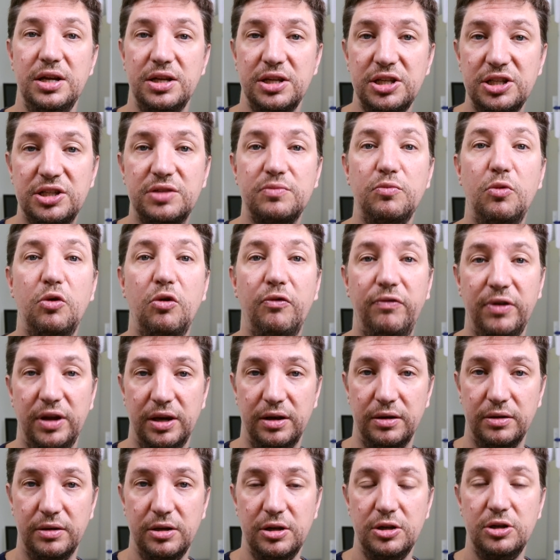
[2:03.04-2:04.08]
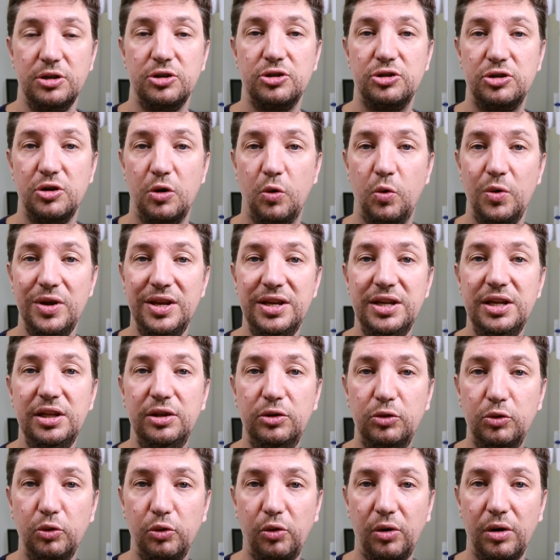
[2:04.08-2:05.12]
is moving. So we
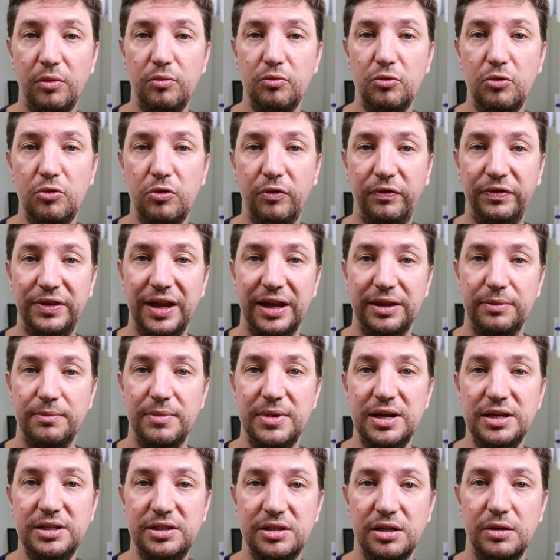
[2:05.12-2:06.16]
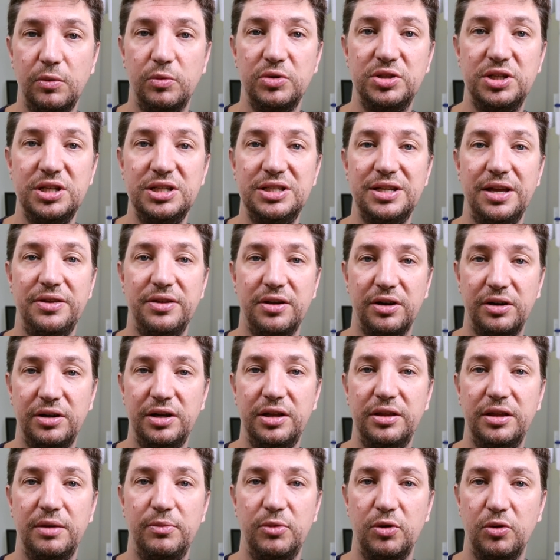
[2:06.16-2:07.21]
need to remove that muscle which is
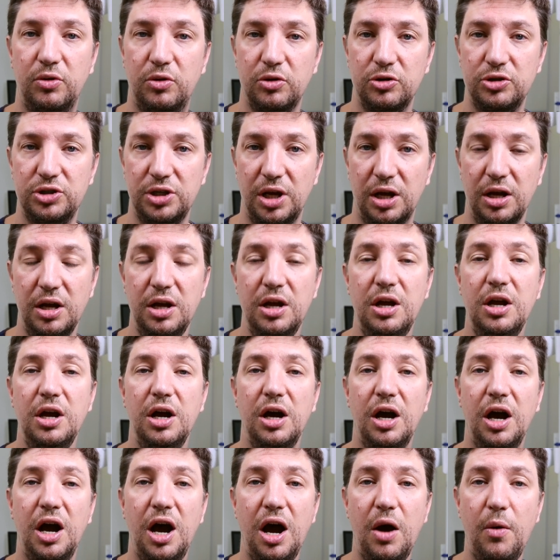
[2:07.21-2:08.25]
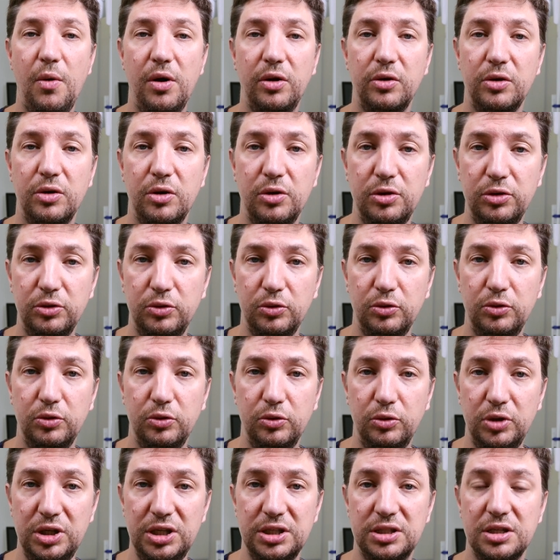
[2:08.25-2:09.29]
underneath the mucosa. How are we going to
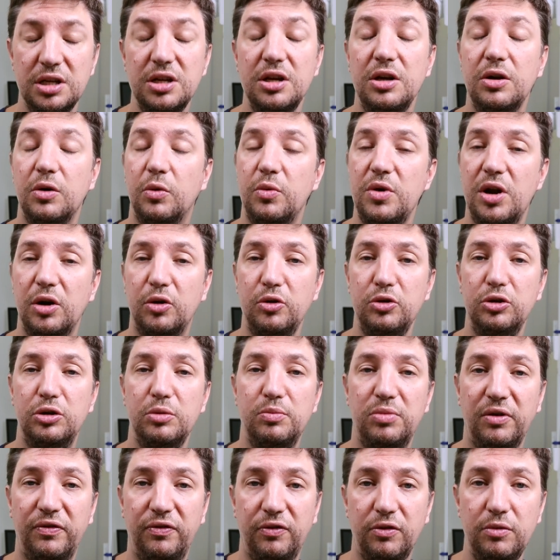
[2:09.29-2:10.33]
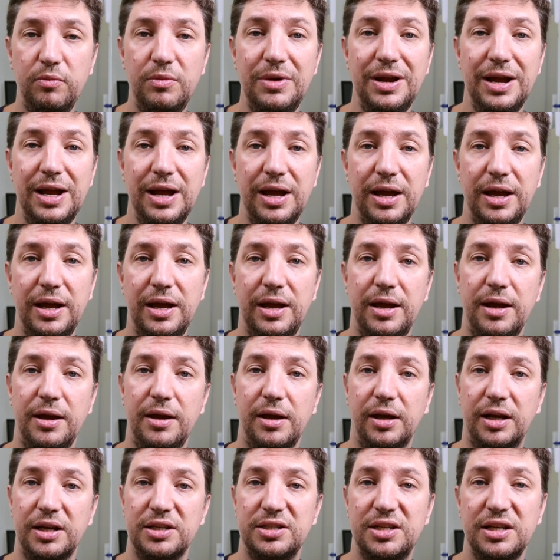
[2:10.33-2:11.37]
do this? We are going to perform
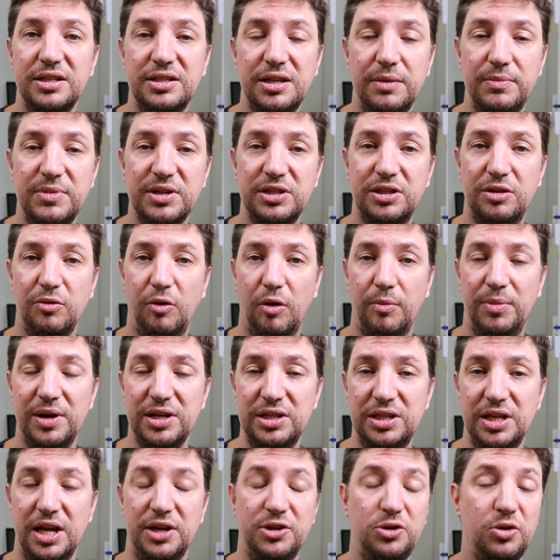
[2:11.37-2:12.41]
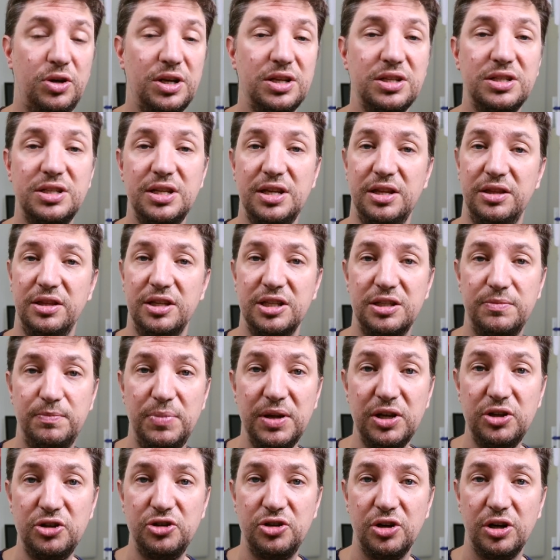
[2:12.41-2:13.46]
a Kazanjian Vestibuloplasty. As you can see in this
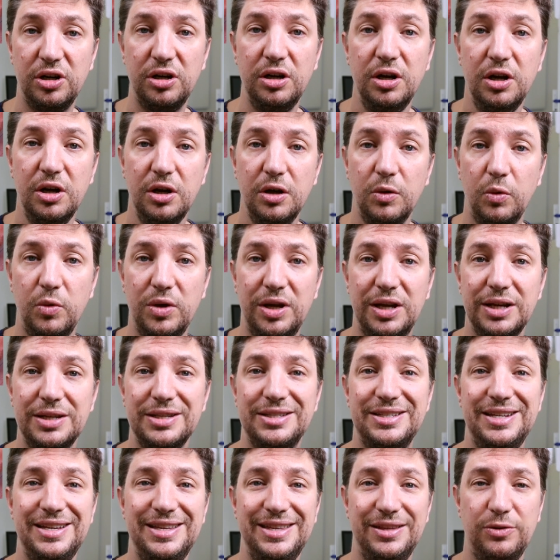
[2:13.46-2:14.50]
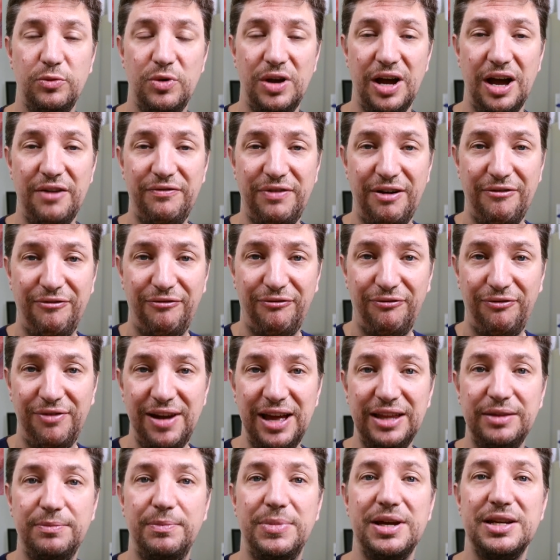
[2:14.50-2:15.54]
picture, we can see we have a
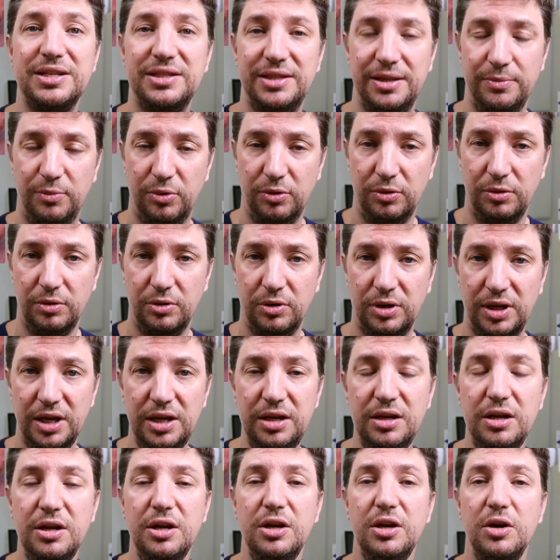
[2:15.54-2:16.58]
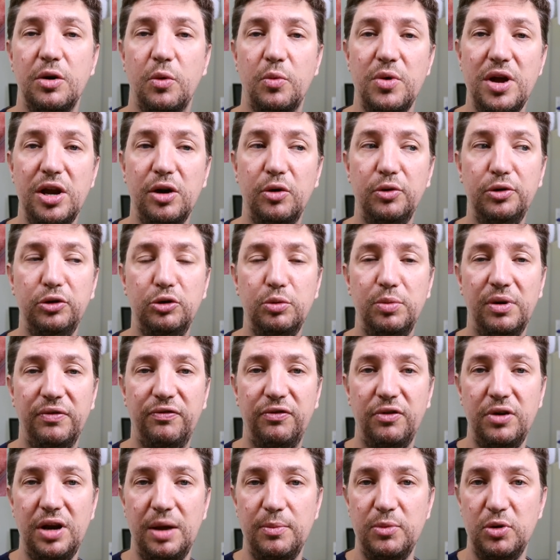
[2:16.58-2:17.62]
flat vestibule, okay? We are going to
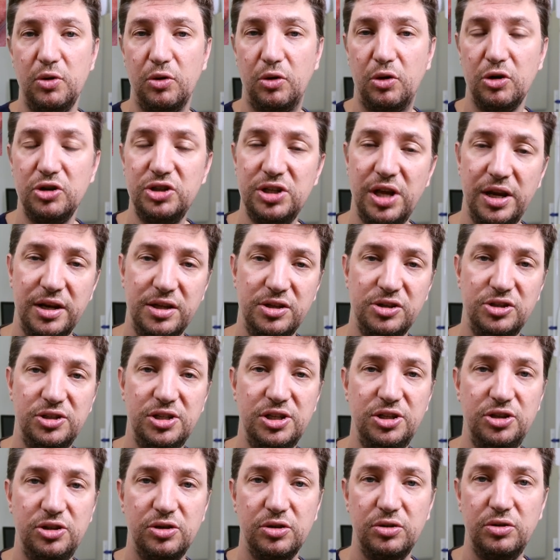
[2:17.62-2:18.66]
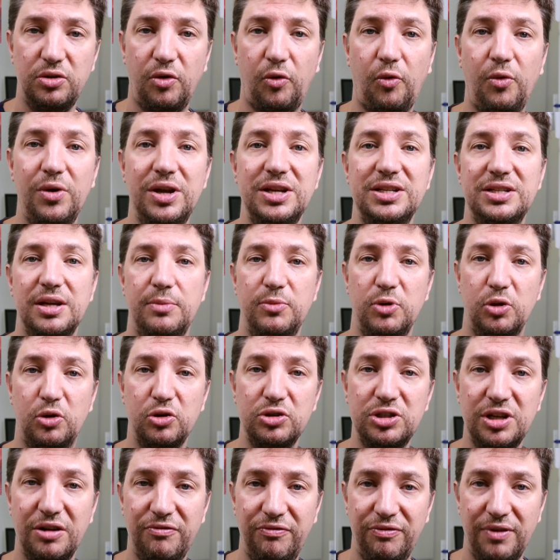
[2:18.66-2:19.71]
perform a mucosal incision, raise a
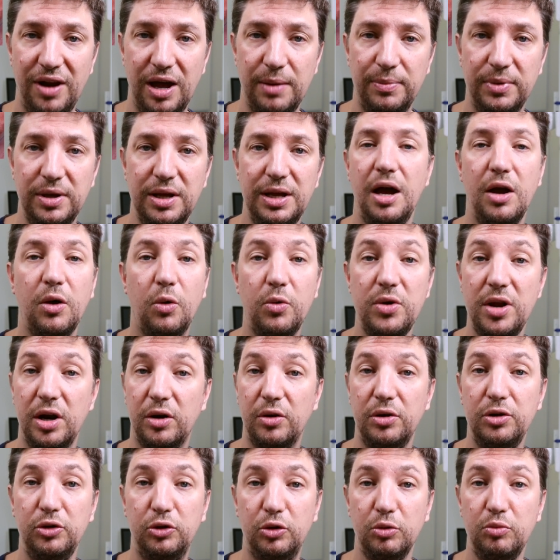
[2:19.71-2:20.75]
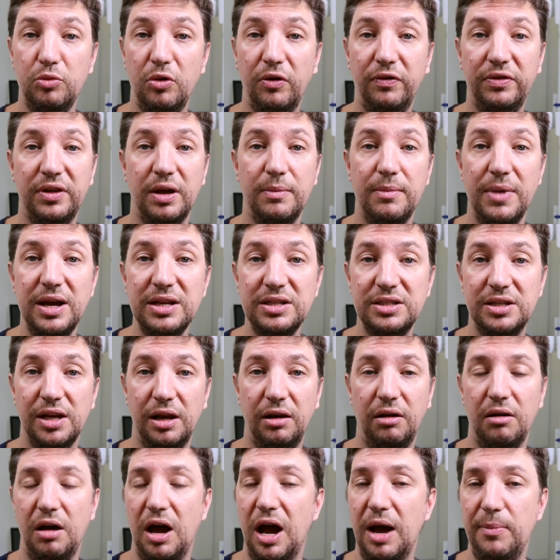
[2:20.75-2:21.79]
mucosal flap, and we are going to move the
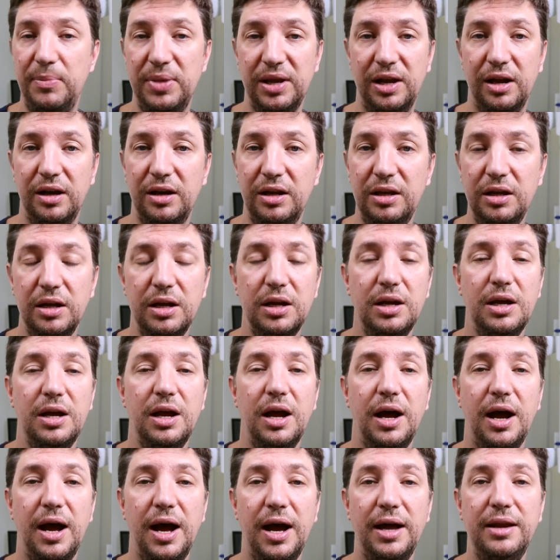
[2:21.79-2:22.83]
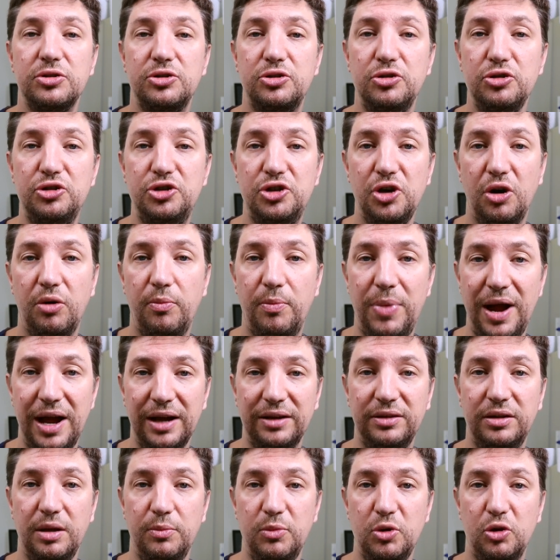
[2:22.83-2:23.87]
muscle apically and suture
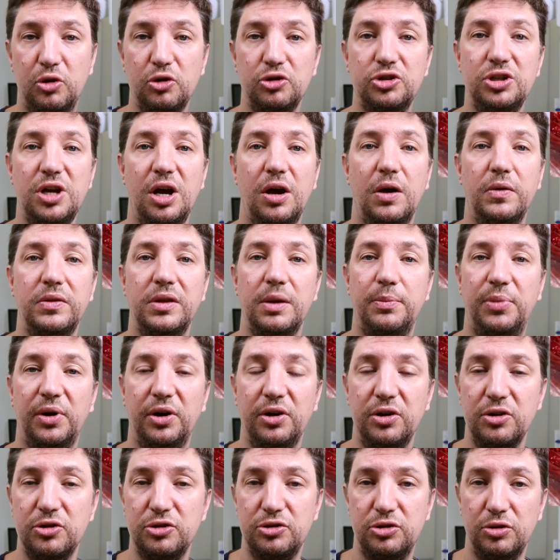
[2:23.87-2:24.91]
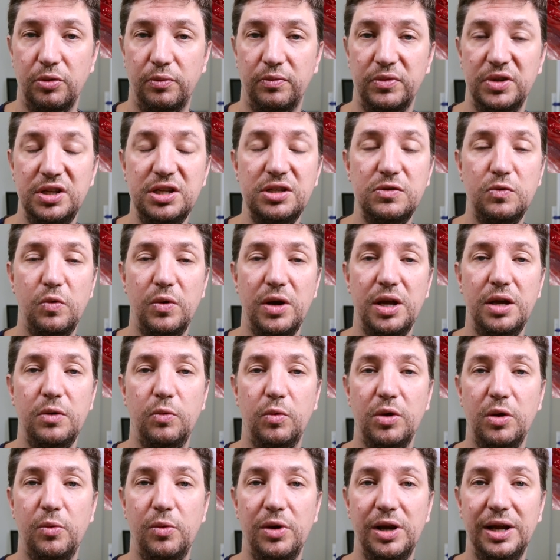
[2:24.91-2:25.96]
back the mucosa on the periosteum. This way
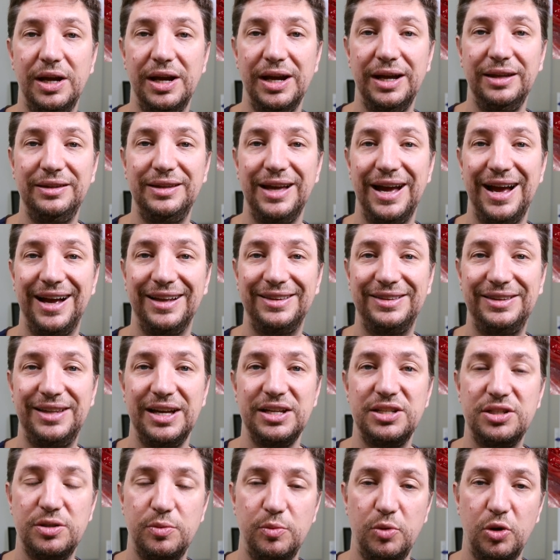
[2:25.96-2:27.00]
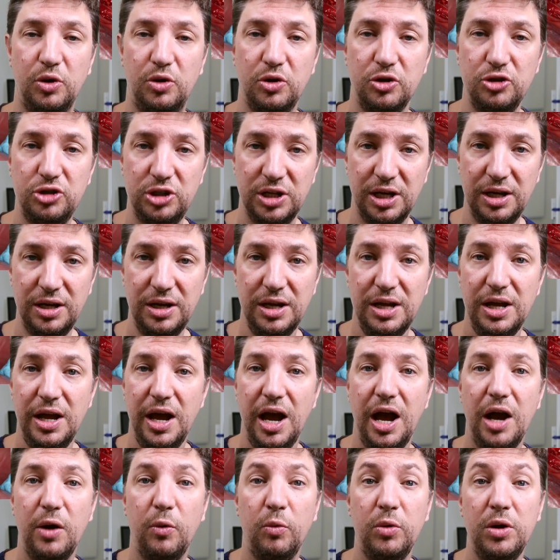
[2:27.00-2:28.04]
we will get attached mucosa
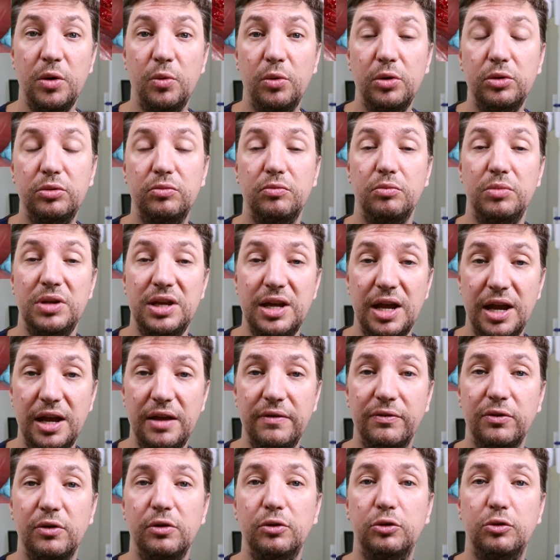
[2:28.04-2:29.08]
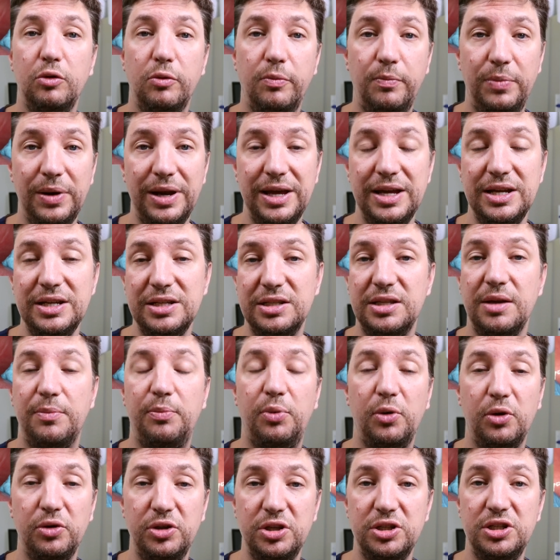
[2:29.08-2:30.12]
and we would be able to place the
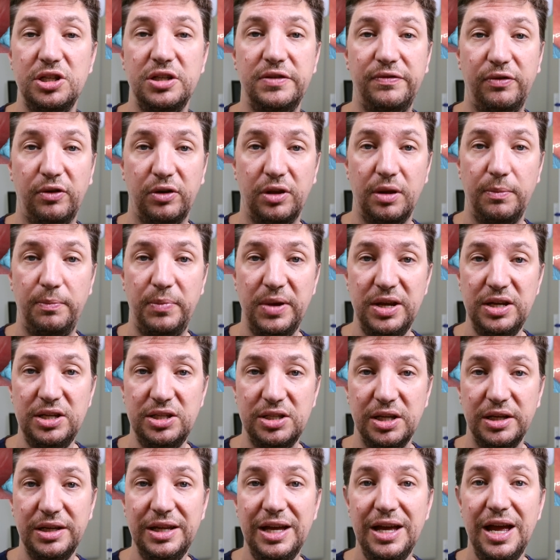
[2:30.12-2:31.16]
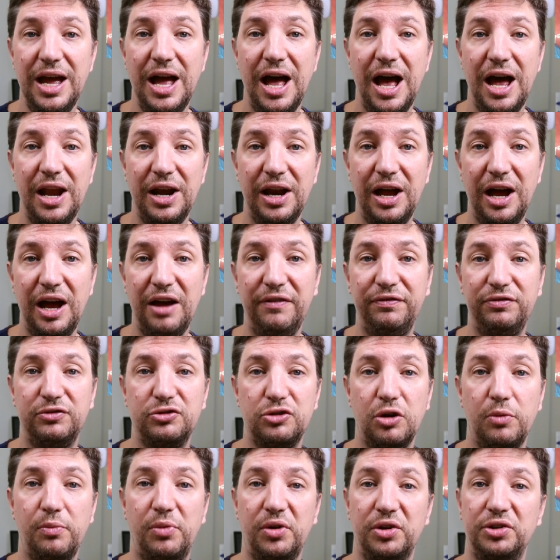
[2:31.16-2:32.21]
prosthesis for the patient and have
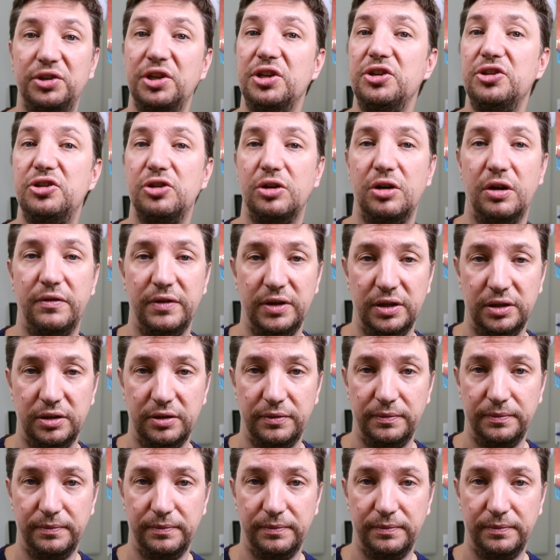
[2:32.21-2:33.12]
some retention of it.